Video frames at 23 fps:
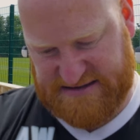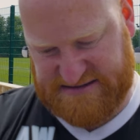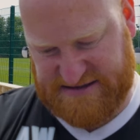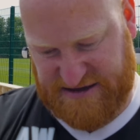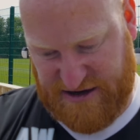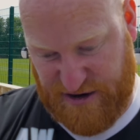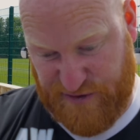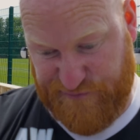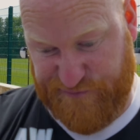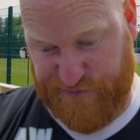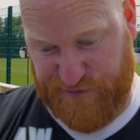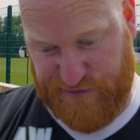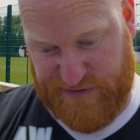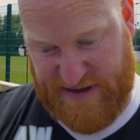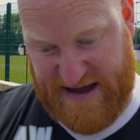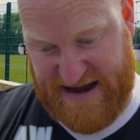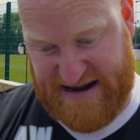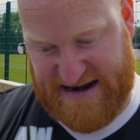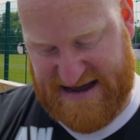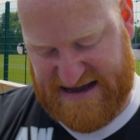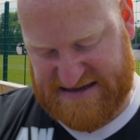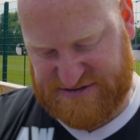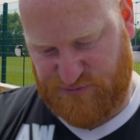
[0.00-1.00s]
go through
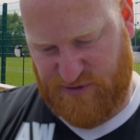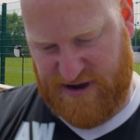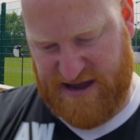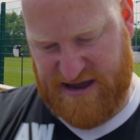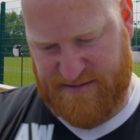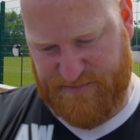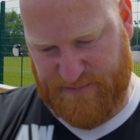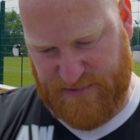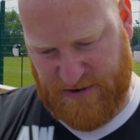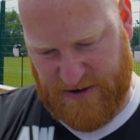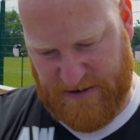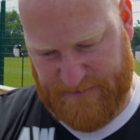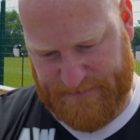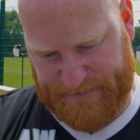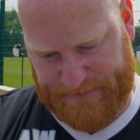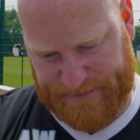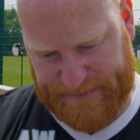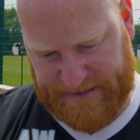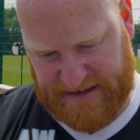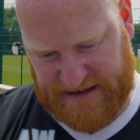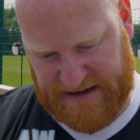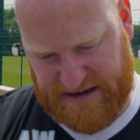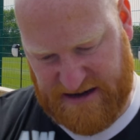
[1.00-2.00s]
that last week. But,
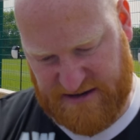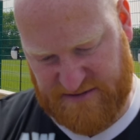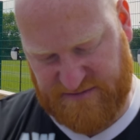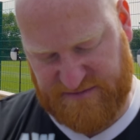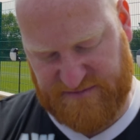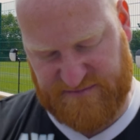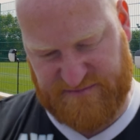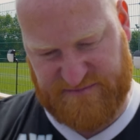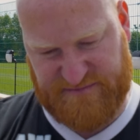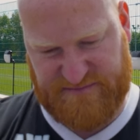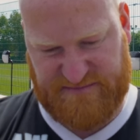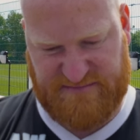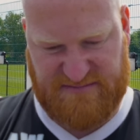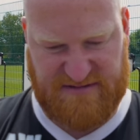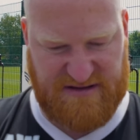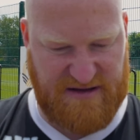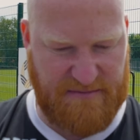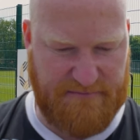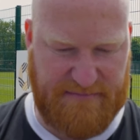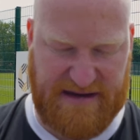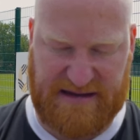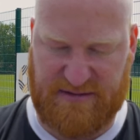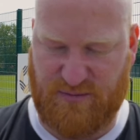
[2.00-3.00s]
you know,
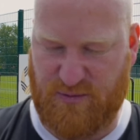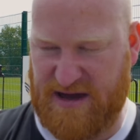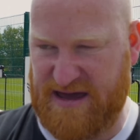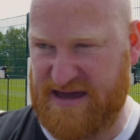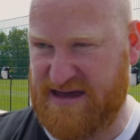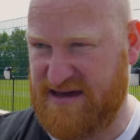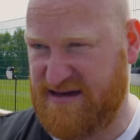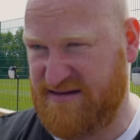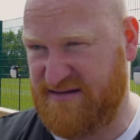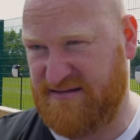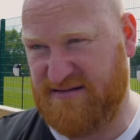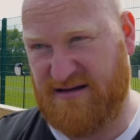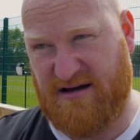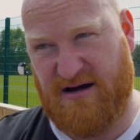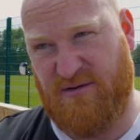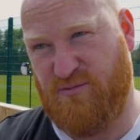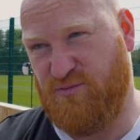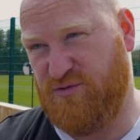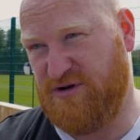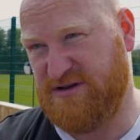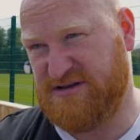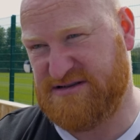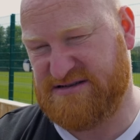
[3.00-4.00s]
midweek
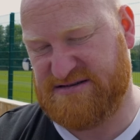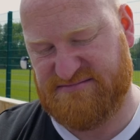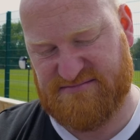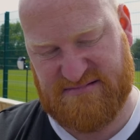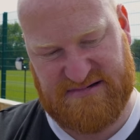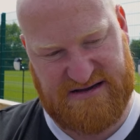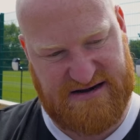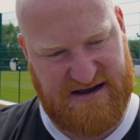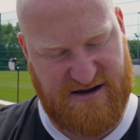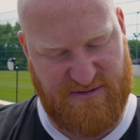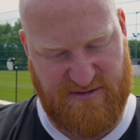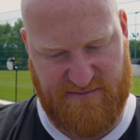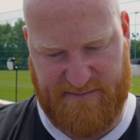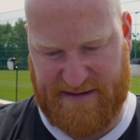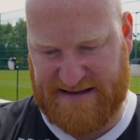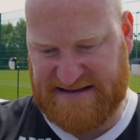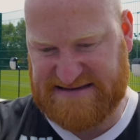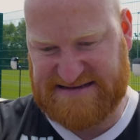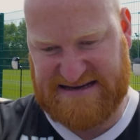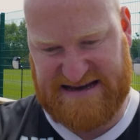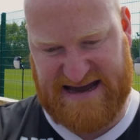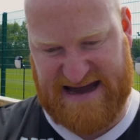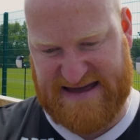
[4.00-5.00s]
onwards, you know, we've
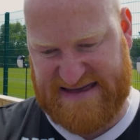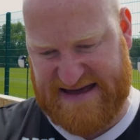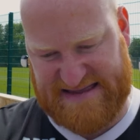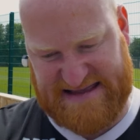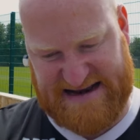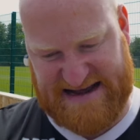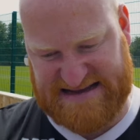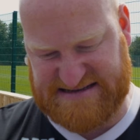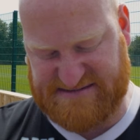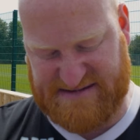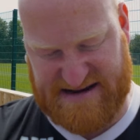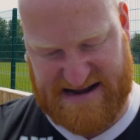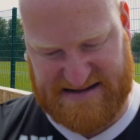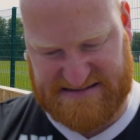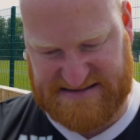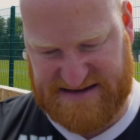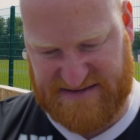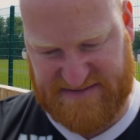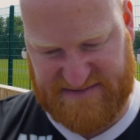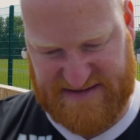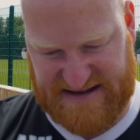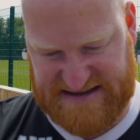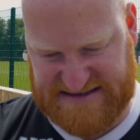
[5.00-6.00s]
been together. The lads have been
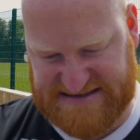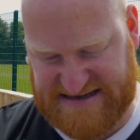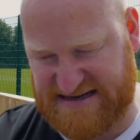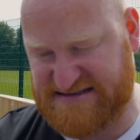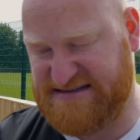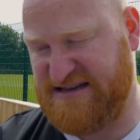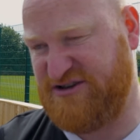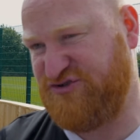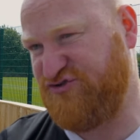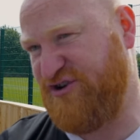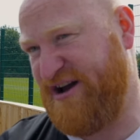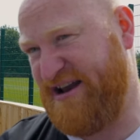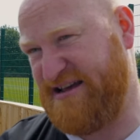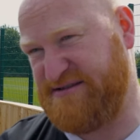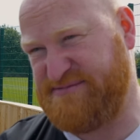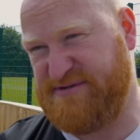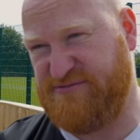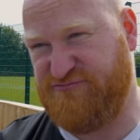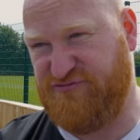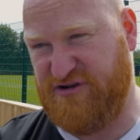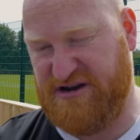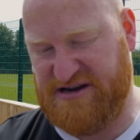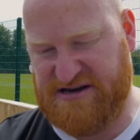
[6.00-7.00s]
absolutely fantastic. Training's
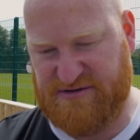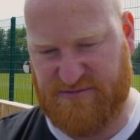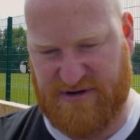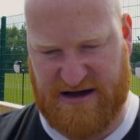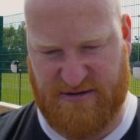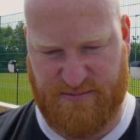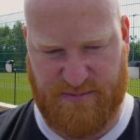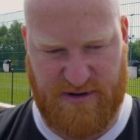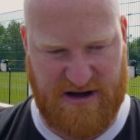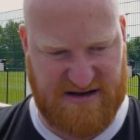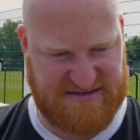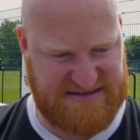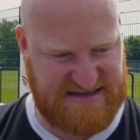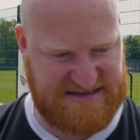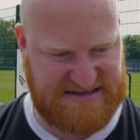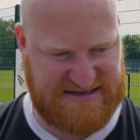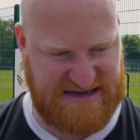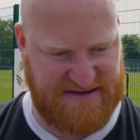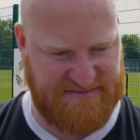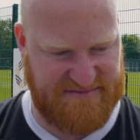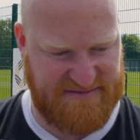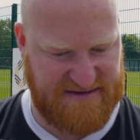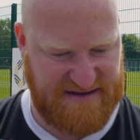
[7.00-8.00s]
been really well,
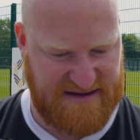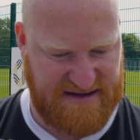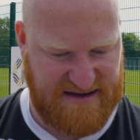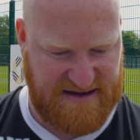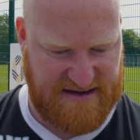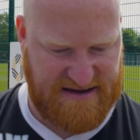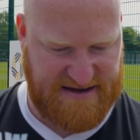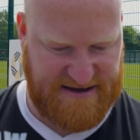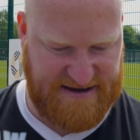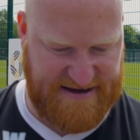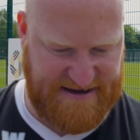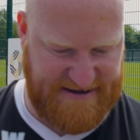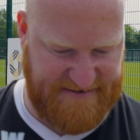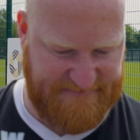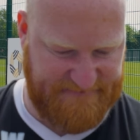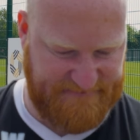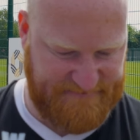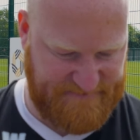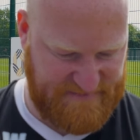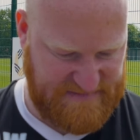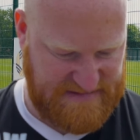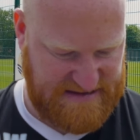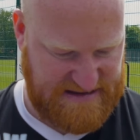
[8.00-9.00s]
positive.
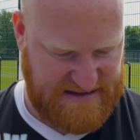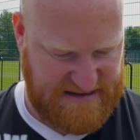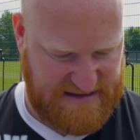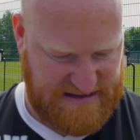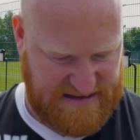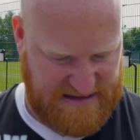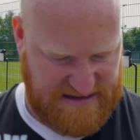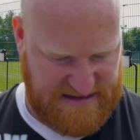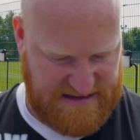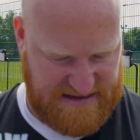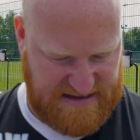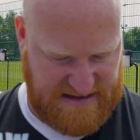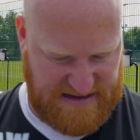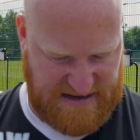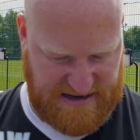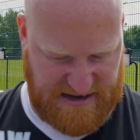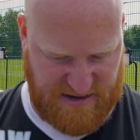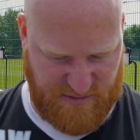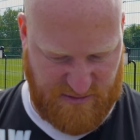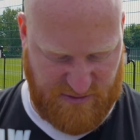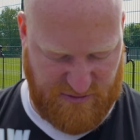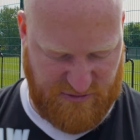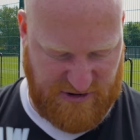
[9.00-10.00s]
You
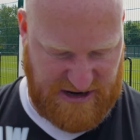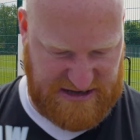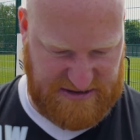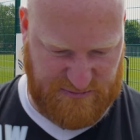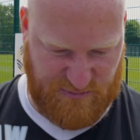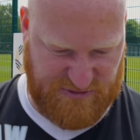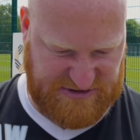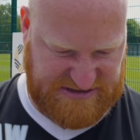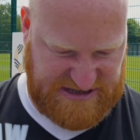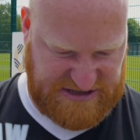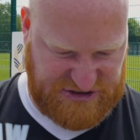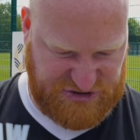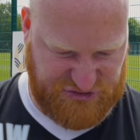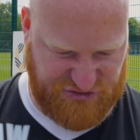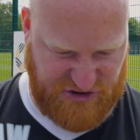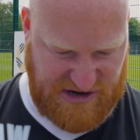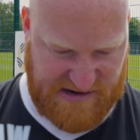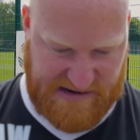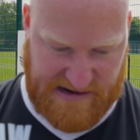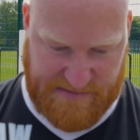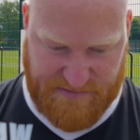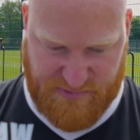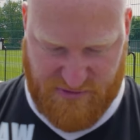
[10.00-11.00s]
know, we was
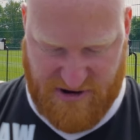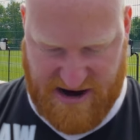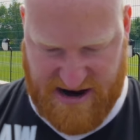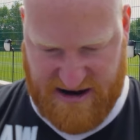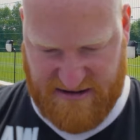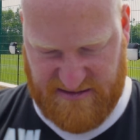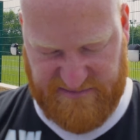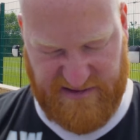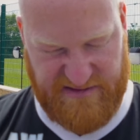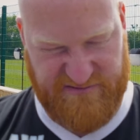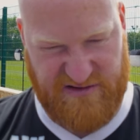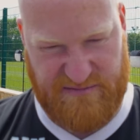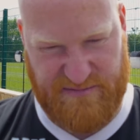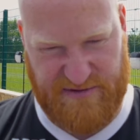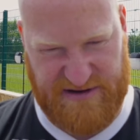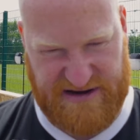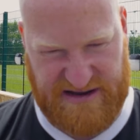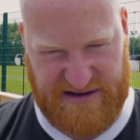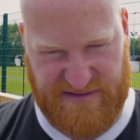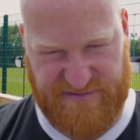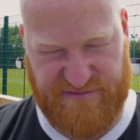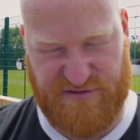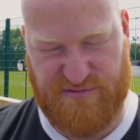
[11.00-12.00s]
extremely proud of
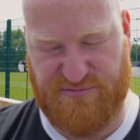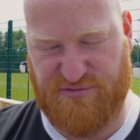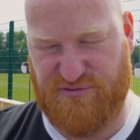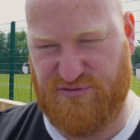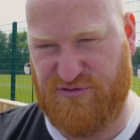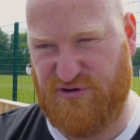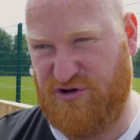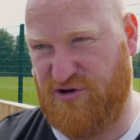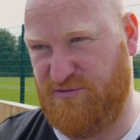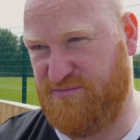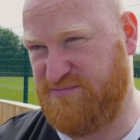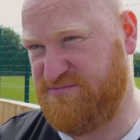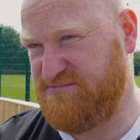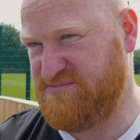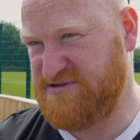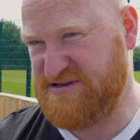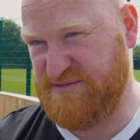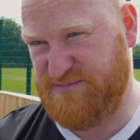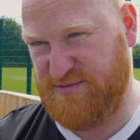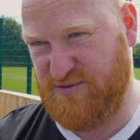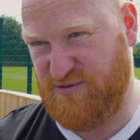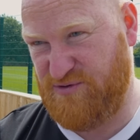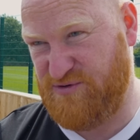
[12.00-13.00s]
everybody, the football club,
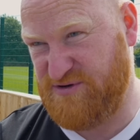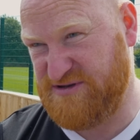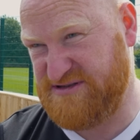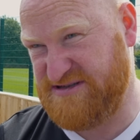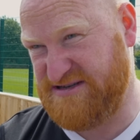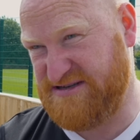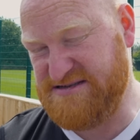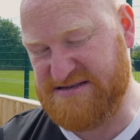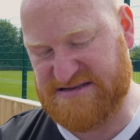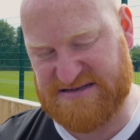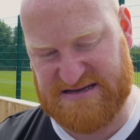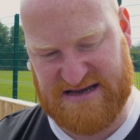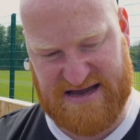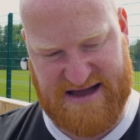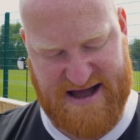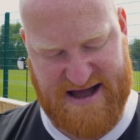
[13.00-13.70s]
supporters,